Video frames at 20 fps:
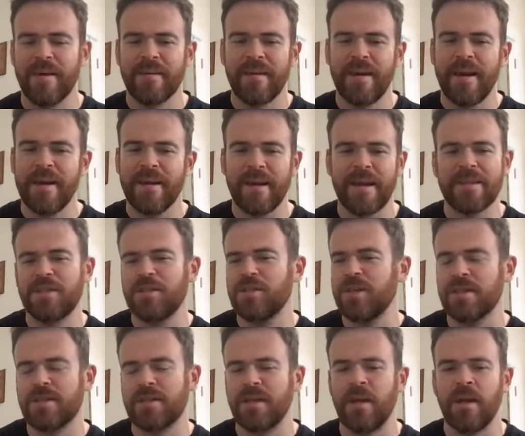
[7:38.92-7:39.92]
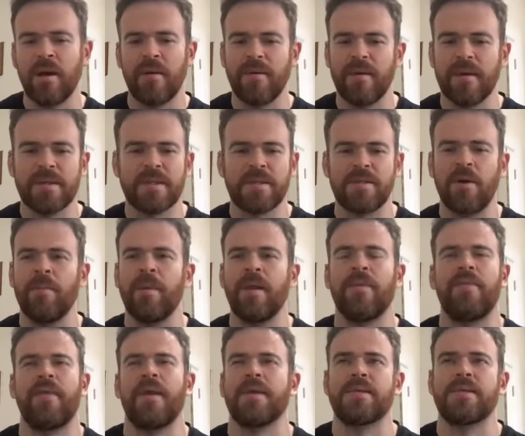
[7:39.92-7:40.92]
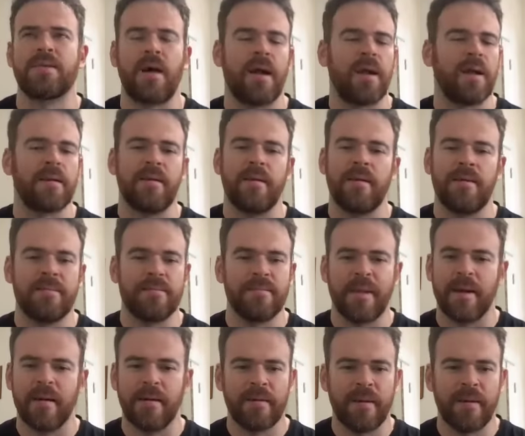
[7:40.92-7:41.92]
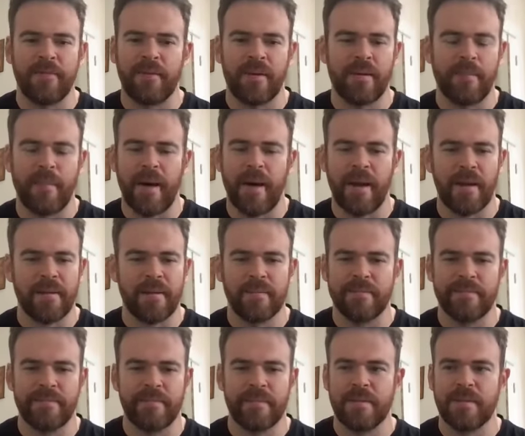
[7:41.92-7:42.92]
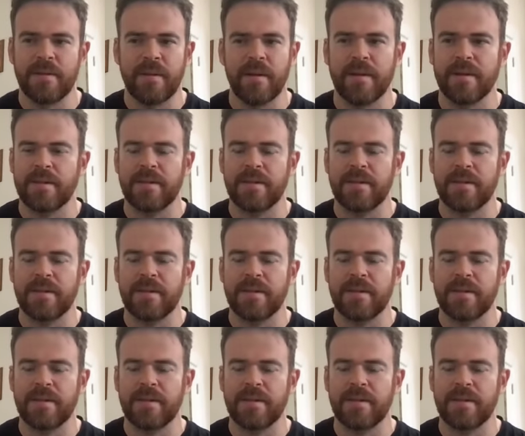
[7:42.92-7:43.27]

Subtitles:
It's just, there's so many things sonically that are different about it, and